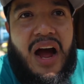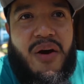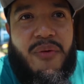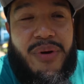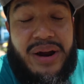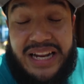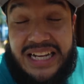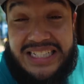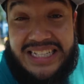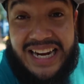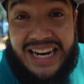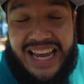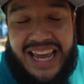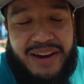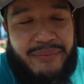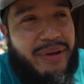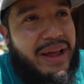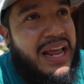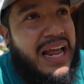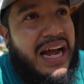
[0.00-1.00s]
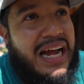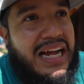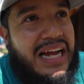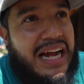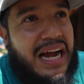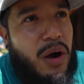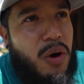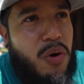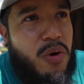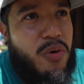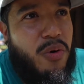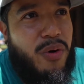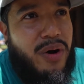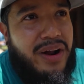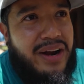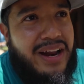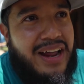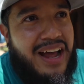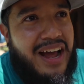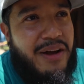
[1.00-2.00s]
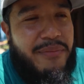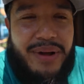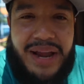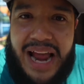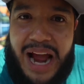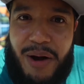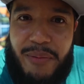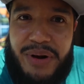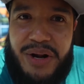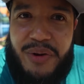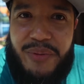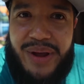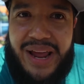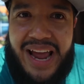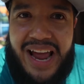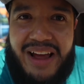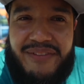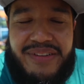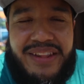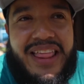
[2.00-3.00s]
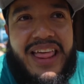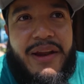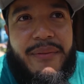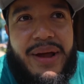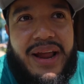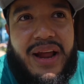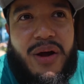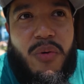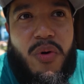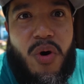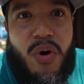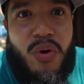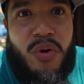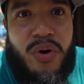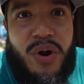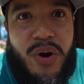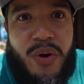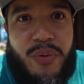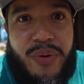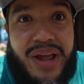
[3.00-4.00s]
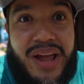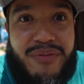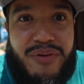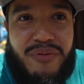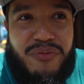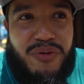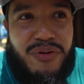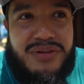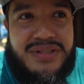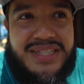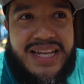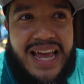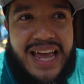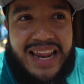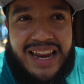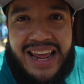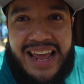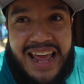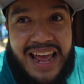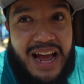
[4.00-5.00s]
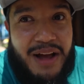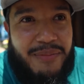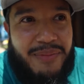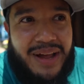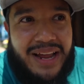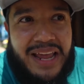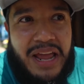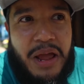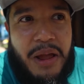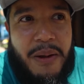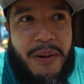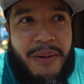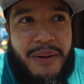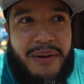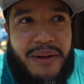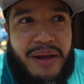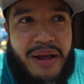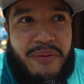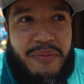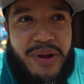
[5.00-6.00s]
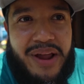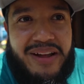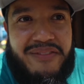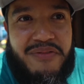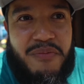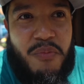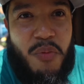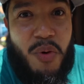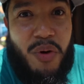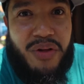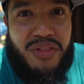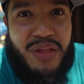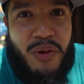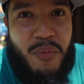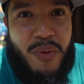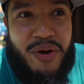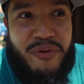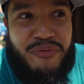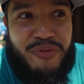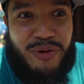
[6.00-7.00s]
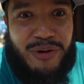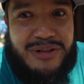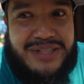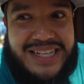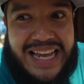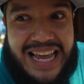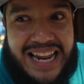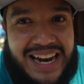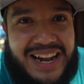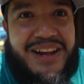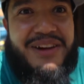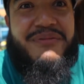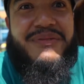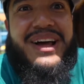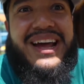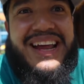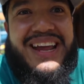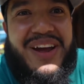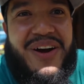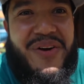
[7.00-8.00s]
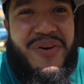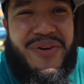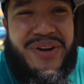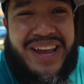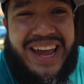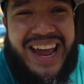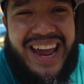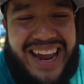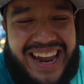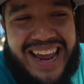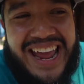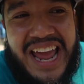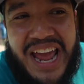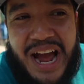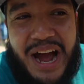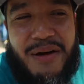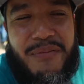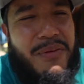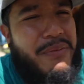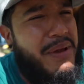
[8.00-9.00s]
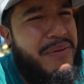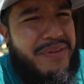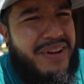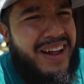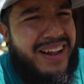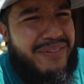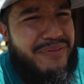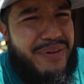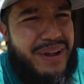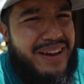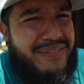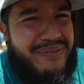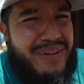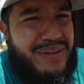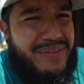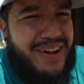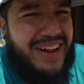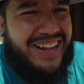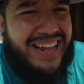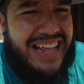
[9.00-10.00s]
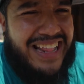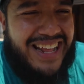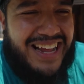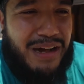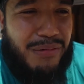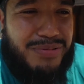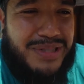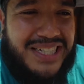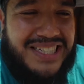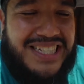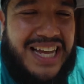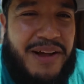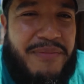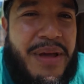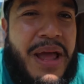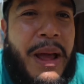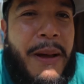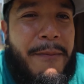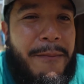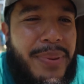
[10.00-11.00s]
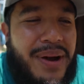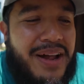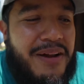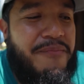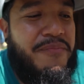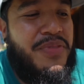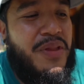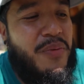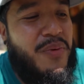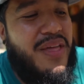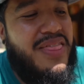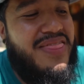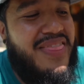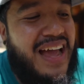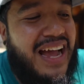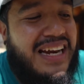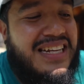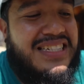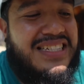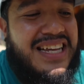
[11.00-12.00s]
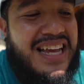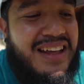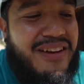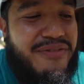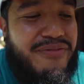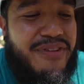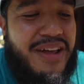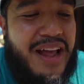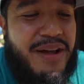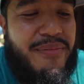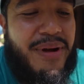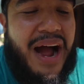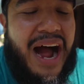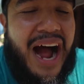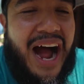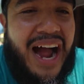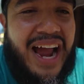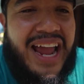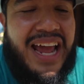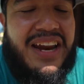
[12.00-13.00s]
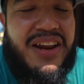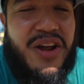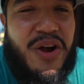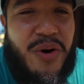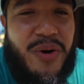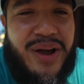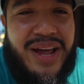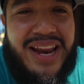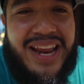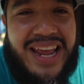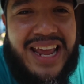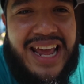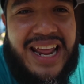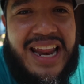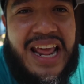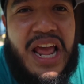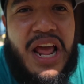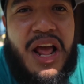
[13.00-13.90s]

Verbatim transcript: when he said again, I'm like, oh, crud. I'm like, how many do we have? And then I'm like, oh, no, we have a full set. I'm like, and we have more than one full set. I'm like, okay, well, maybe not get the cups this time. But with that said, fam, I had to go ahead and get